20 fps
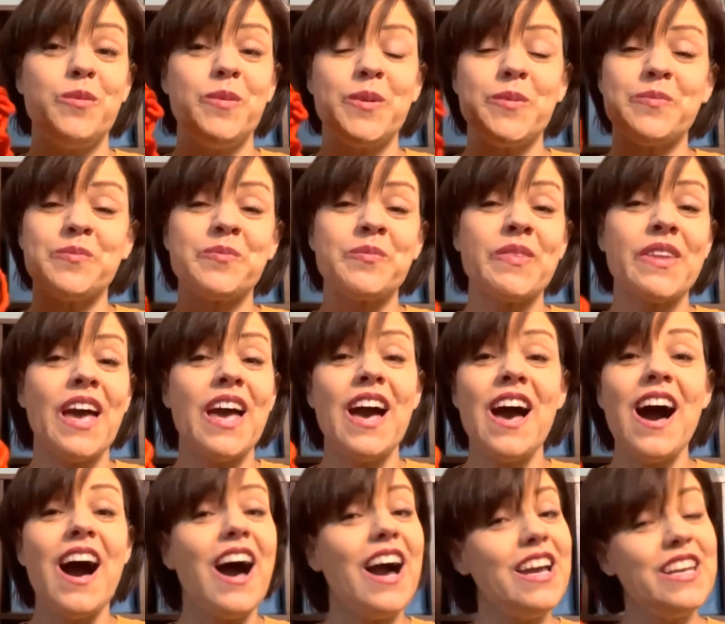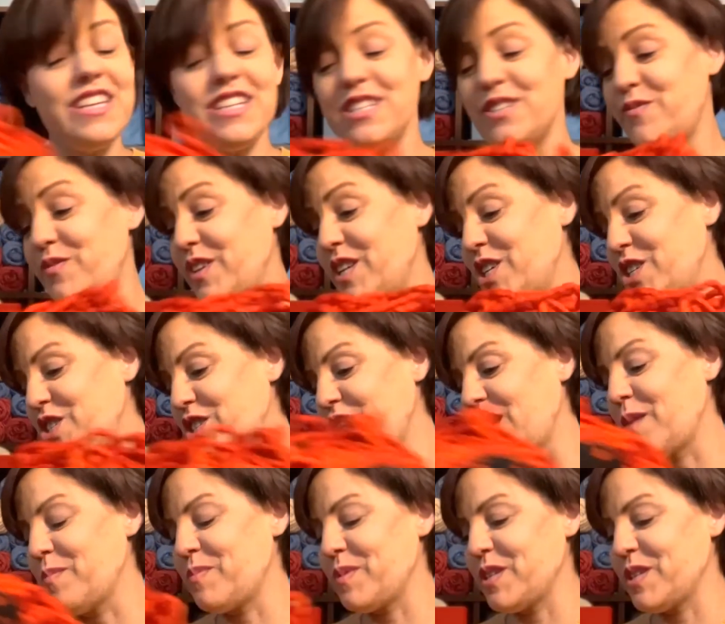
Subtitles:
and I need to finish it up.